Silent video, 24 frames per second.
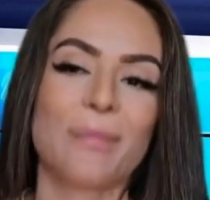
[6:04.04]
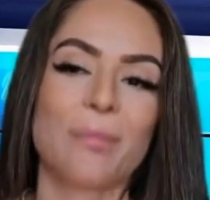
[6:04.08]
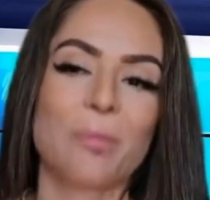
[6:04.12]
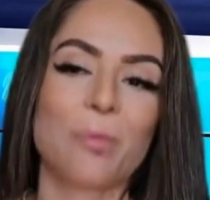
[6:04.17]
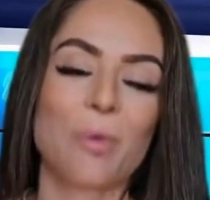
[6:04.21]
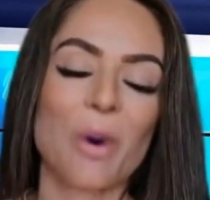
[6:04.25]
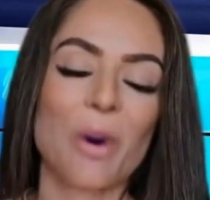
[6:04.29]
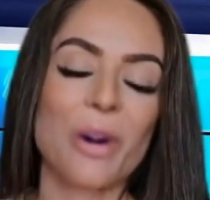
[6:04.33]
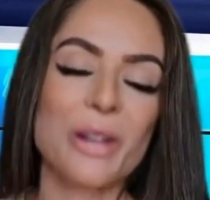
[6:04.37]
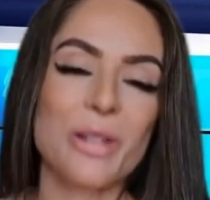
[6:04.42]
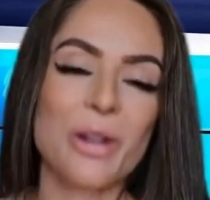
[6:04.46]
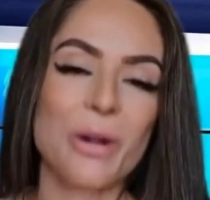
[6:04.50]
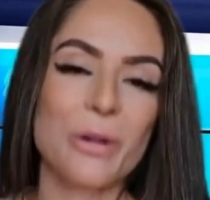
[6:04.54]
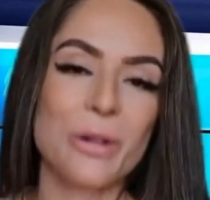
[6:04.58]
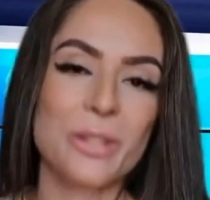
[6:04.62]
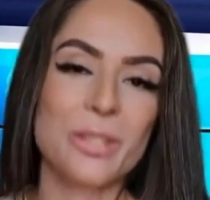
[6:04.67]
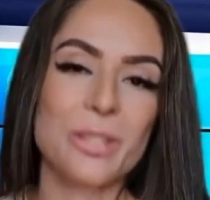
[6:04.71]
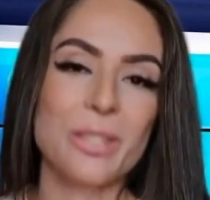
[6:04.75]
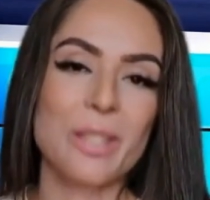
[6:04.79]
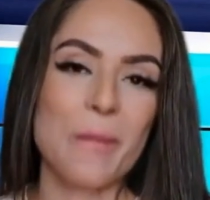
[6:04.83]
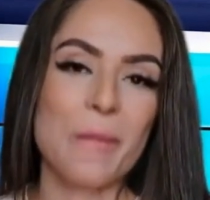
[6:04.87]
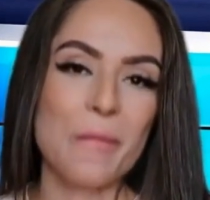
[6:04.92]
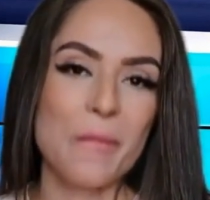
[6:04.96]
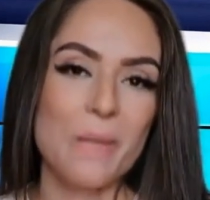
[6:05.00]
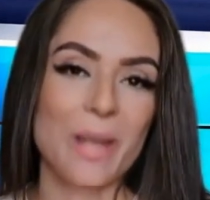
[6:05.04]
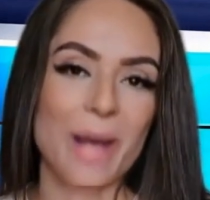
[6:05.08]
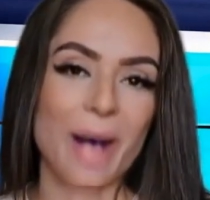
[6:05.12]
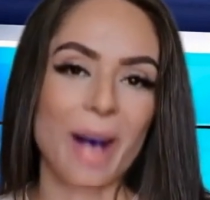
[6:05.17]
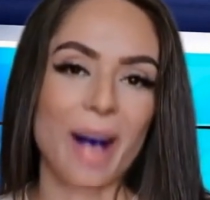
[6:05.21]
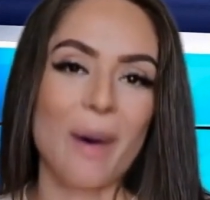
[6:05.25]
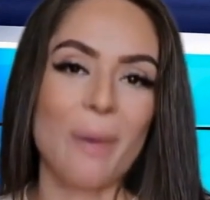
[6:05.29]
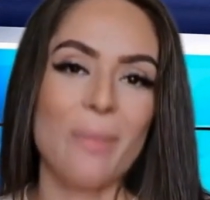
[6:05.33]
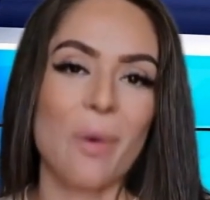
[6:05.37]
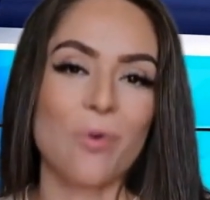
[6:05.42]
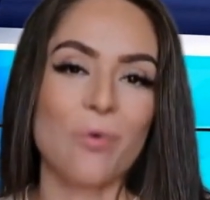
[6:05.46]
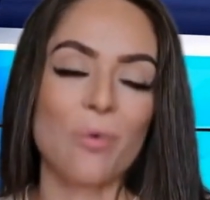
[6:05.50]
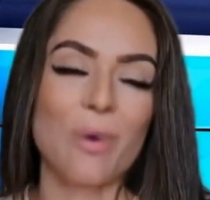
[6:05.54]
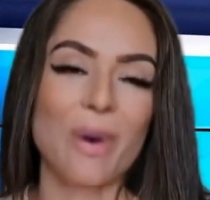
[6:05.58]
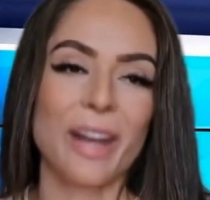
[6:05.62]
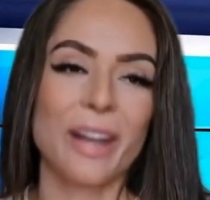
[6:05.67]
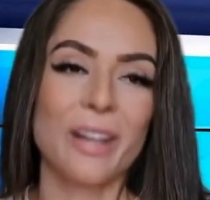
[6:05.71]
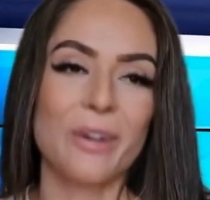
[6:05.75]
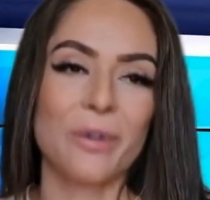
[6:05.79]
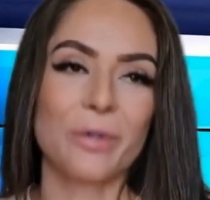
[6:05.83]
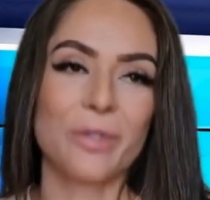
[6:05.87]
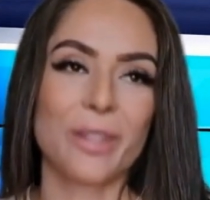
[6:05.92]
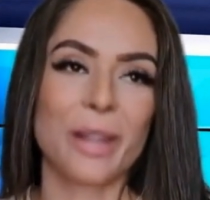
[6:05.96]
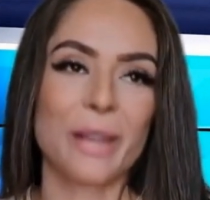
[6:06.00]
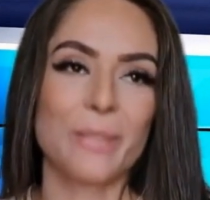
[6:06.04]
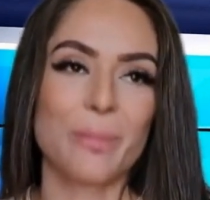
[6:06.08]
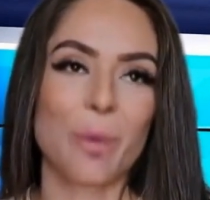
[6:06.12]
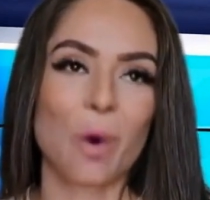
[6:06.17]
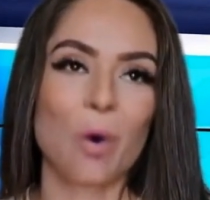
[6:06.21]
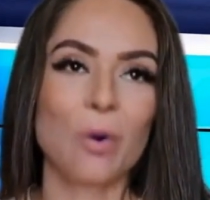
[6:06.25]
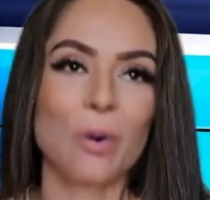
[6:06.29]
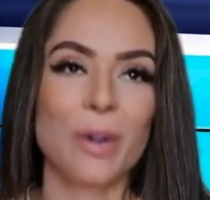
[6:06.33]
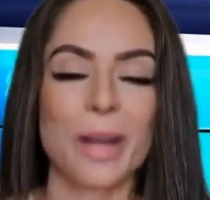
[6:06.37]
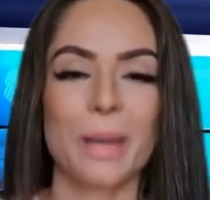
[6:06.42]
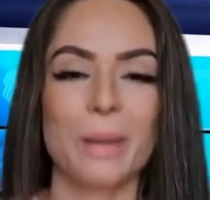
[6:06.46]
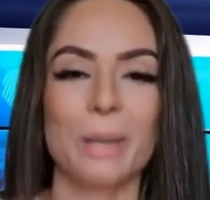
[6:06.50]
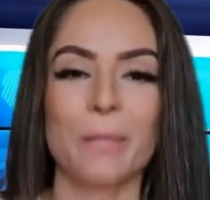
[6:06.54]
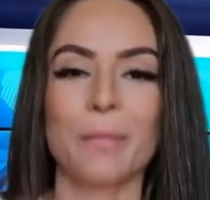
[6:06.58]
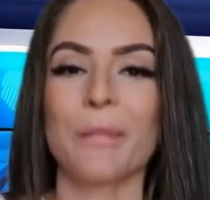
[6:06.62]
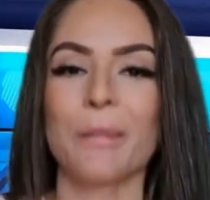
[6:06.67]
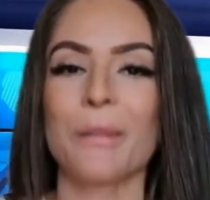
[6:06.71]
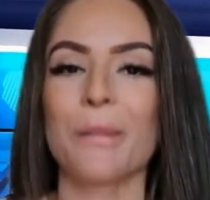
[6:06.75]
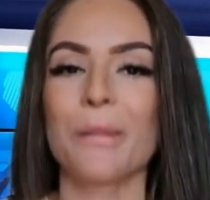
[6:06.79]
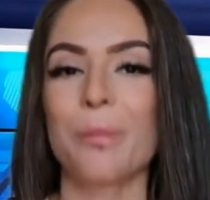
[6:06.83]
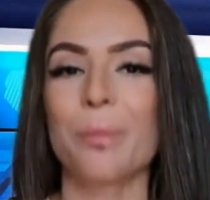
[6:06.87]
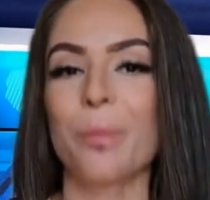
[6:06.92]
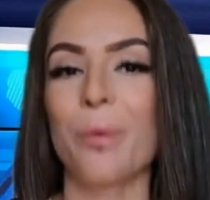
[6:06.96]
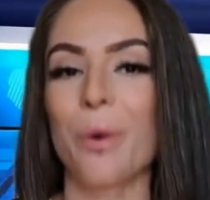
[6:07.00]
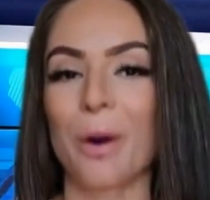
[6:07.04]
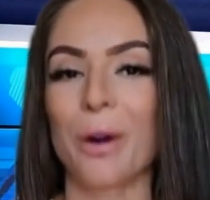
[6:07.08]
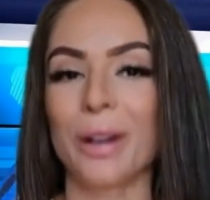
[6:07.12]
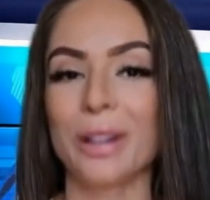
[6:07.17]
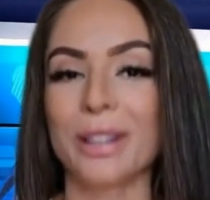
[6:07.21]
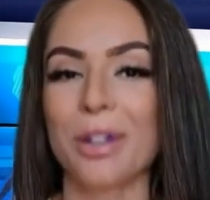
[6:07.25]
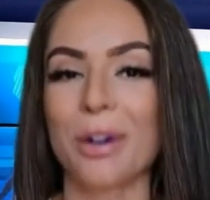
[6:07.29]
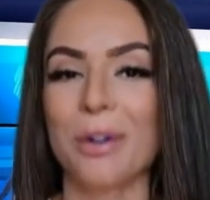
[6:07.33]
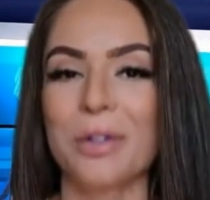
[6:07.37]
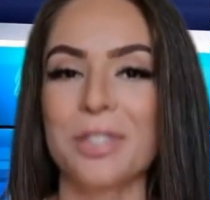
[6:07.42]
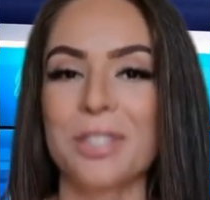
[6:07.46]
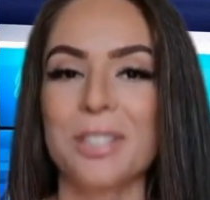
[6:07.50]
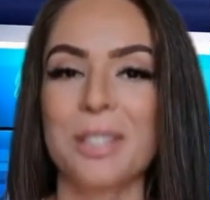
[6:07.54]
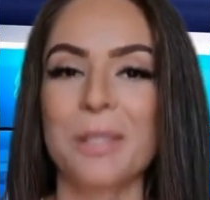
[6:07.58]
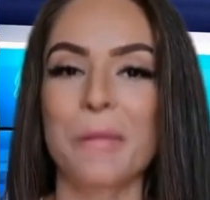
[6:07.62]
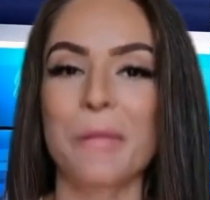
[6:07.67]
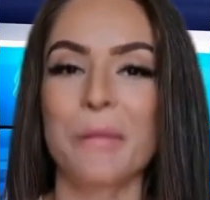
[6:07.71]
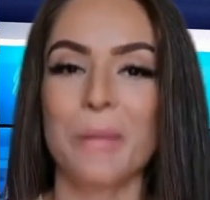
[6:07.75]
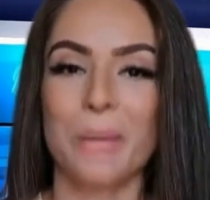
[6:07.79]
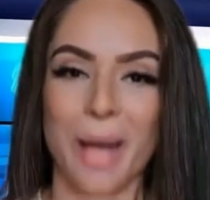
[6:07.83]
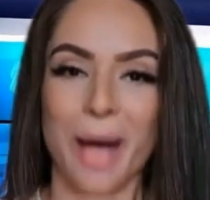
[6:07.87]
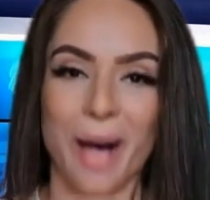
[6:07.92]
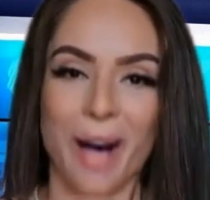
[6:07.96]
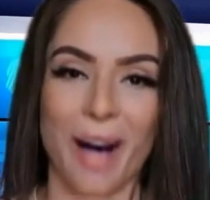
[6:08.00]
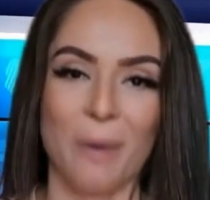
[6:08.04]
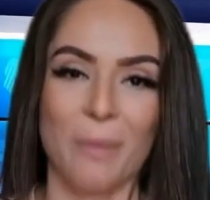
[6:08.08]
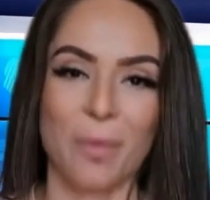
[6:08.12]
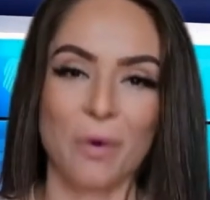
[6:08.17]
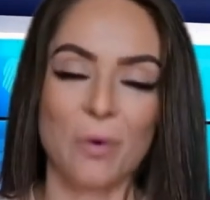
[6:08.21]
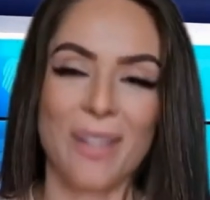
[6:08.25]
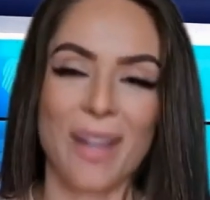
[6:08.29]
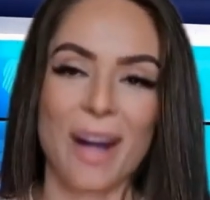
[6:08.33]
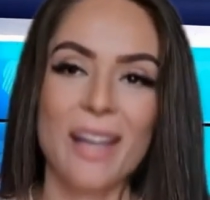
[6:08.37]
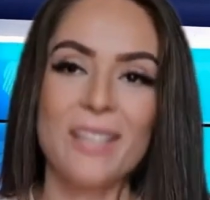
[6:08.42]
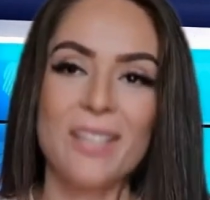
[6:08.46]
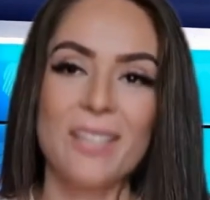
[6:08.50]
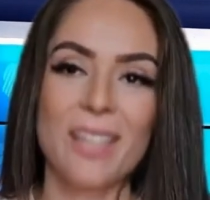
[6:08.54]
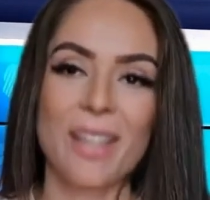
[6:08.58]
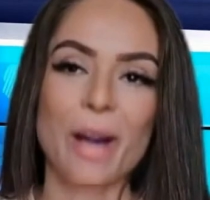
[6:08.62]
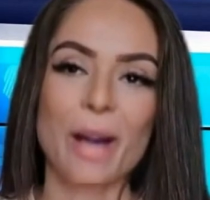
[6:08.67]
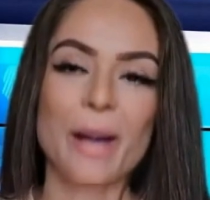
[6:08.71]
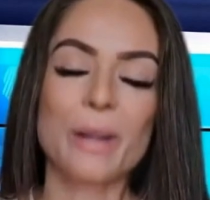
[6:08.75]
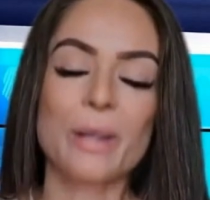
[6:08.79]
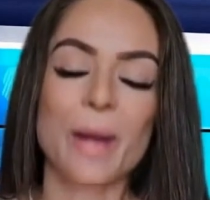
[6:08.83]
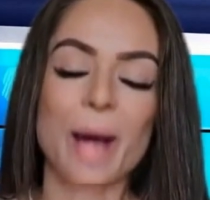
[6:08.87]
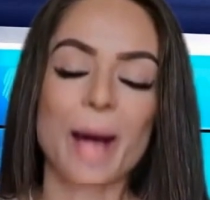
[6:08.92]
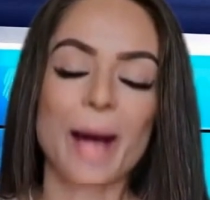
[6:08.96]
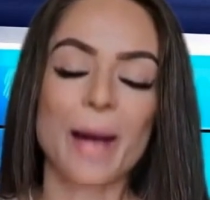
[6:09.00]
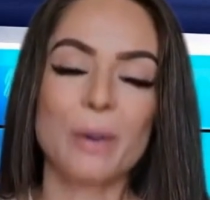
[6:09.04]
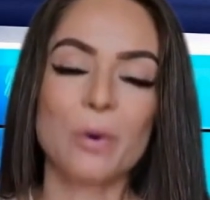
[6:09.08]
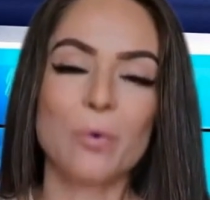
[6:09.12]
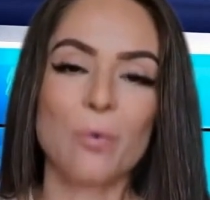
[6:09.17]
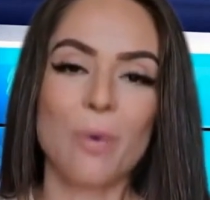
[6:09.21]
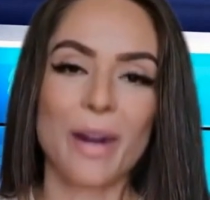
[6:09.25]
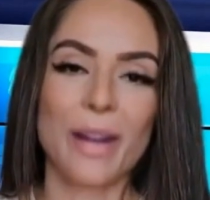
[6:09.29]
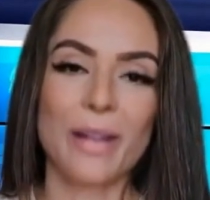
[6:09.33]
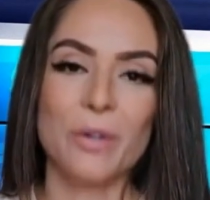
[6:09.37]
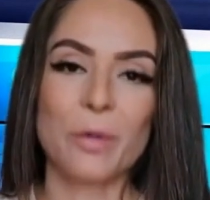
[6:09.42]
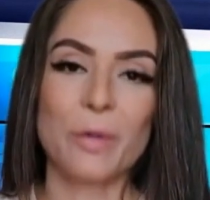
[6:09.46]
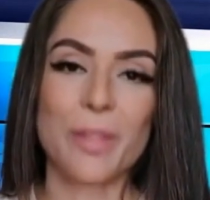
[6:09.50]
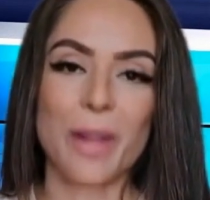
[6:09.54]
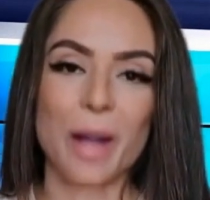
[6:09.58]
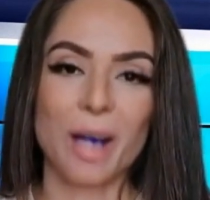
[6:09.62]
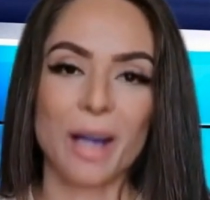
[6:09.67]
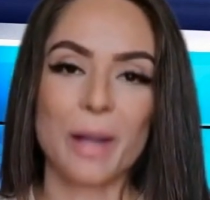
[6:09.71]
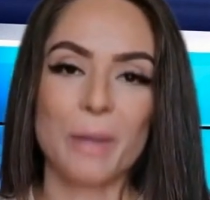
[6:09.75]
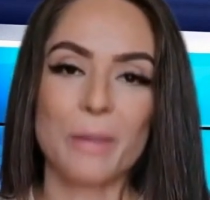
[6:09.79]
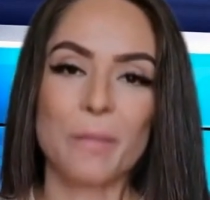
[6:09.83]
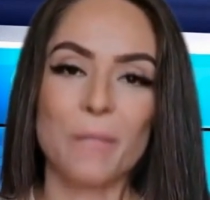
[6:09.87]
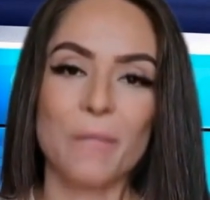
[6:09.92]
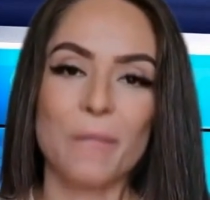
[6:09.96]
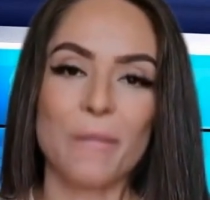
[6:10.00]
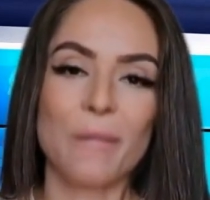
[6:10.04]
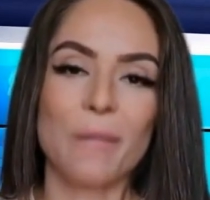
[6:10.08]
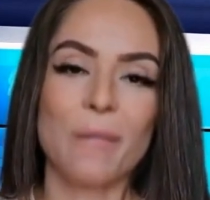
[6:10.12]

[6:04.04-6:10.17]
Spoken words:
Reuters.com greater than polling. Reuters.com less than a greater than.